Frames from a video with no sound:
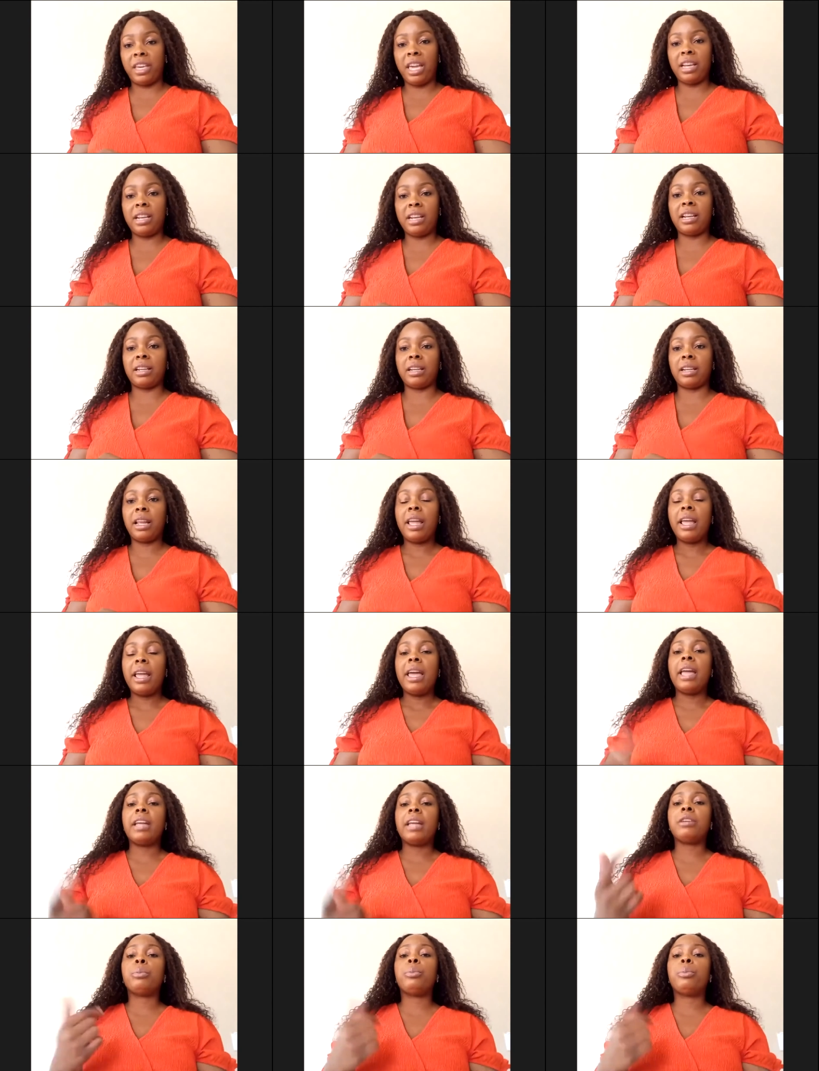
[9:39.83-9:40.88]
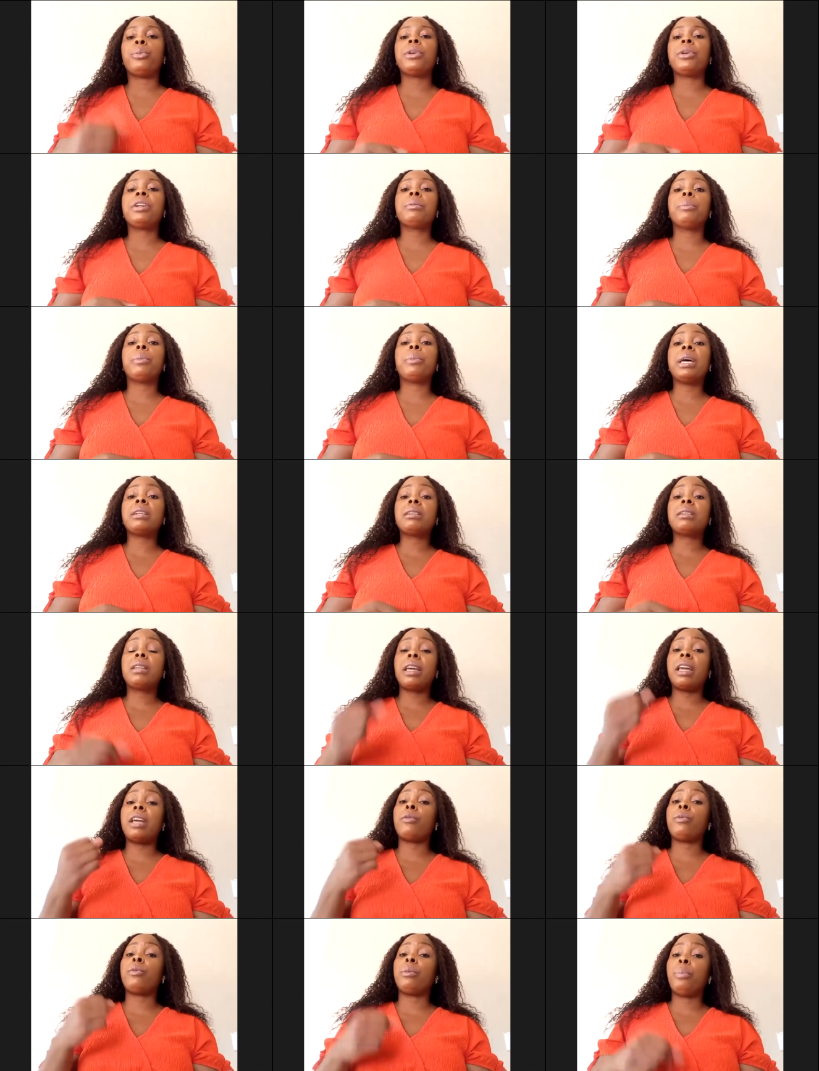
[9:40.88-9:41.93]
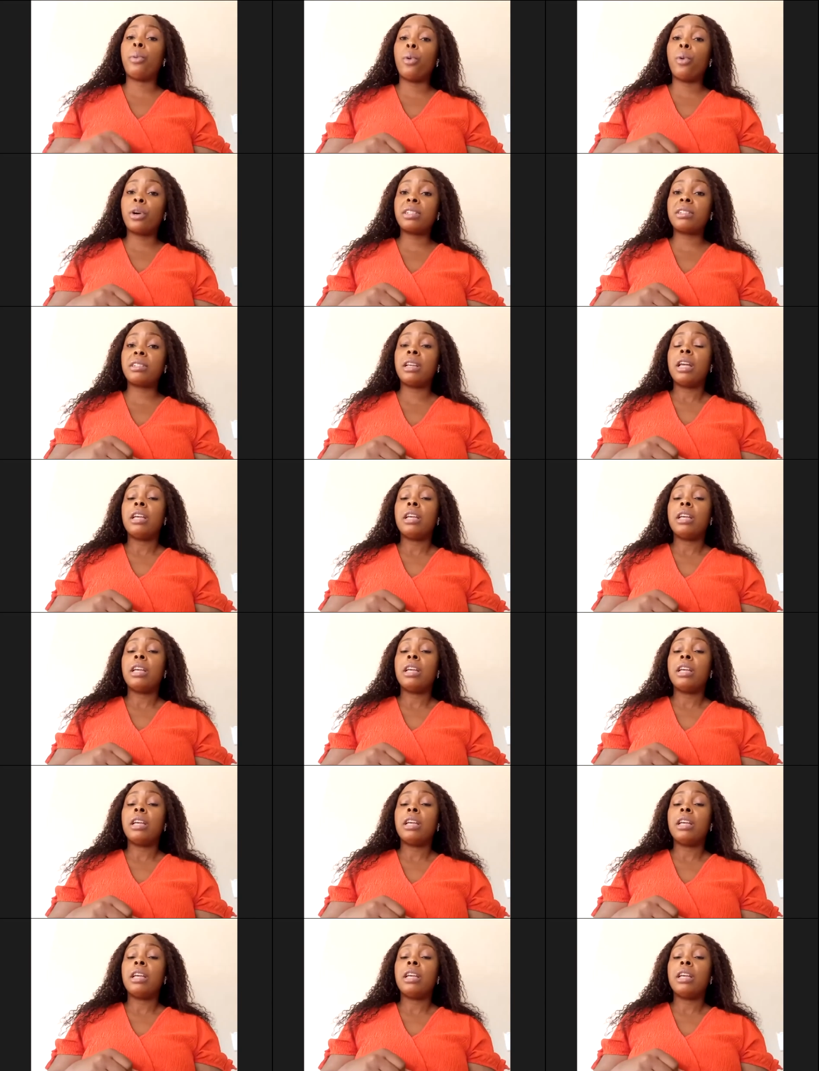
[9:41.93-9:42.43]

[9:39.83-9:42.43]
Canaan and bring back a report